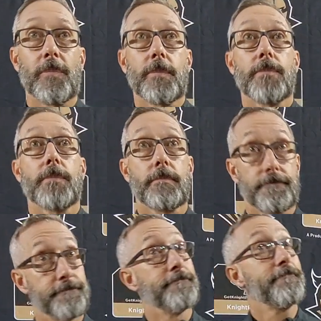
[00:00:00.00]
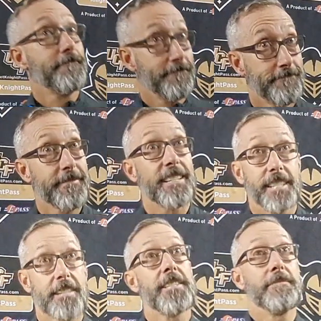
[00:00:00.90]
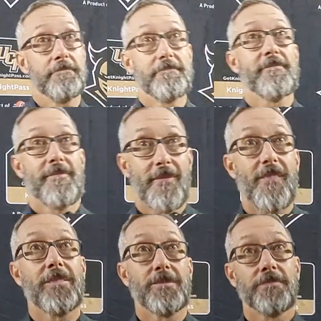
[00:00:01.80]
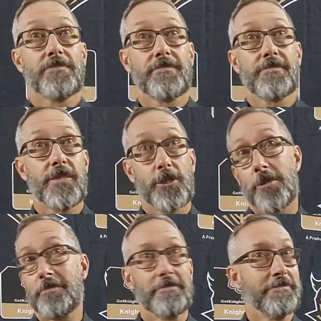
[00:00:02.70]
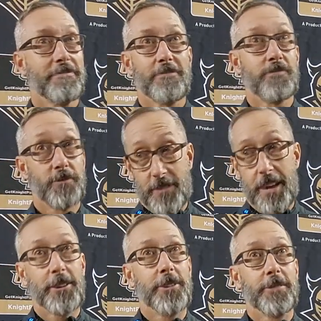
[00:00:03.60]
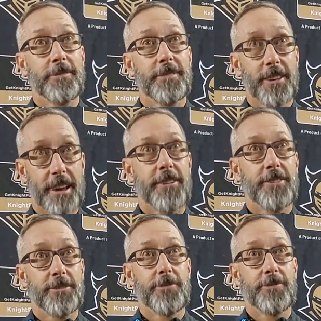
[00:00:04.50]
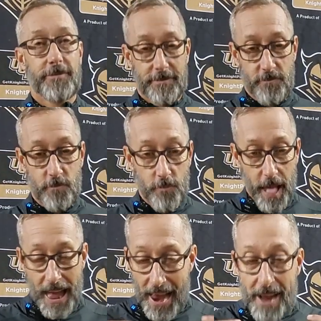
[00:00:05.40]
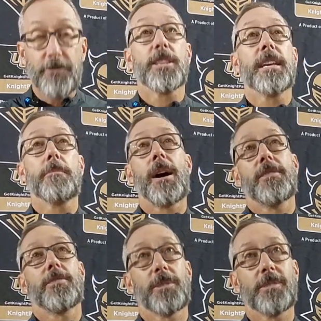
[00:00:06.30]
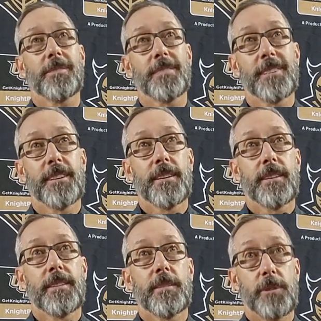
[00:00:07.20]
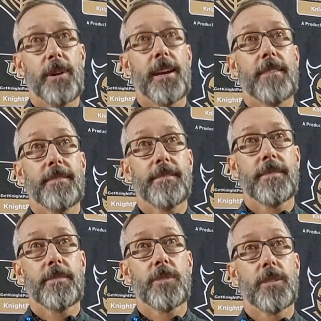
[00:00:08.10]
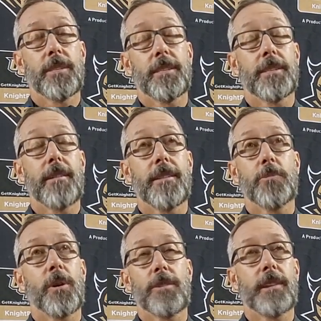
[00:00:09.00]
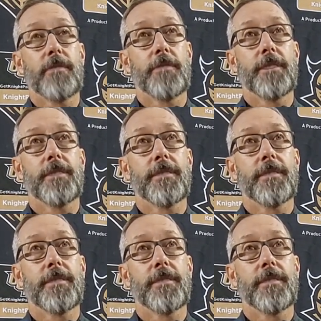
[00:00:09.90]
Mm-hmm. Exactly. So you've got to do everything possible to be ready, because this is not, this part's not fun.